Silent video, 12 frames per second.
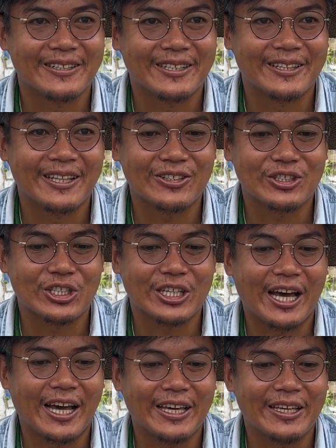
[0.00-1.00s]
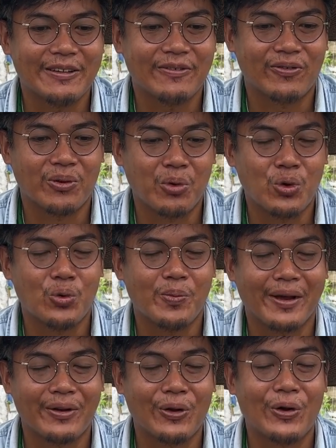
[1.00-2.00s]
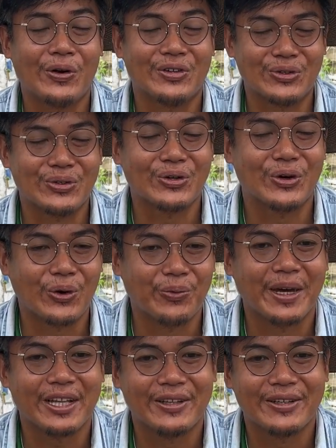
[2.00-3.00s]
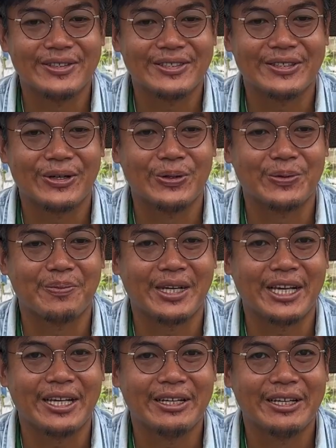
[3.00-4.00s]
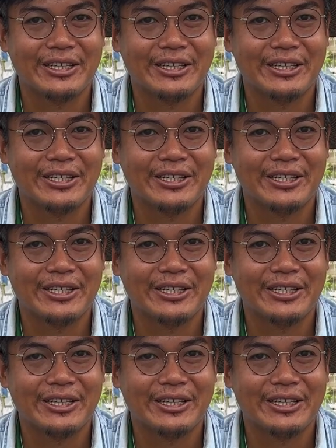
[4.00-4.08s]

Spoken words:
the Dutch guy from whom I learned to grow melons told me